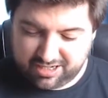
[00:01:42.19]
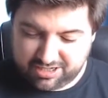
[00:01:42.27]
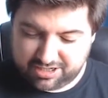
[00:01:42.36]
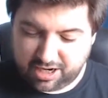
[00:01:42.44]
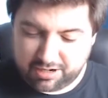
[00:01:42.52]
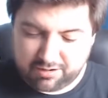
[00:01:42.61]

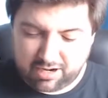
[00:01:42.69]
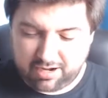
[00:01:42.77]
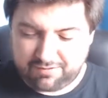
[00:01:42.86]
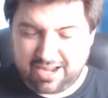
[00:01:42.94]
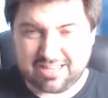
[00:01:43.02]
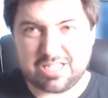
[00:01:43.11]
So
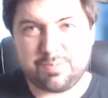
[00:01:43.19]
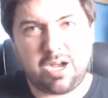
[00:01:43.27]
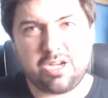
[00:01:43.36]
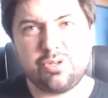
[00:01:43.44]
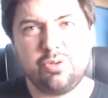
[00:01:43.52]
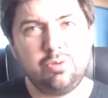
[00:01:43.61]
I've had this
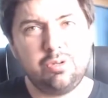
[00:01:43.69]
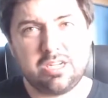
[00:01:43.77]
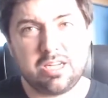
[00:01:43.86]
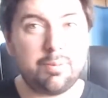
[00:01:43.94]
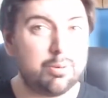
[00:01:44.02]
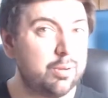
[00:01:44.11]
parcel
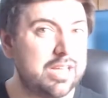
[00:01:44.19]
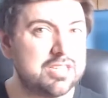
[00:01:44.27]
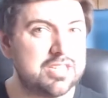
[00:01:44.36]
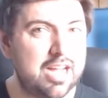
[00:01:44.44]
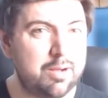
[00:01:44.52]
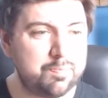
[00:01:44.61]
a couple of
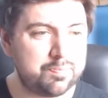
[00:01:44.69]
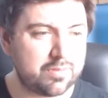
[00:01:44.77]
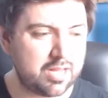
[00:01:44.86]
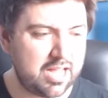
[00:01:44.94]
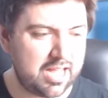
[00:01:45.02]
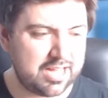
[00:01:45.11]
weeks now,
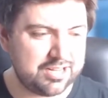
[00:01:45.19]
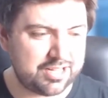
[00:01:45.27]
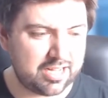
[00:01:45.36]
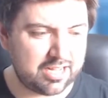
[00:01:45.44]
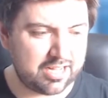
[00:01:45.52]
and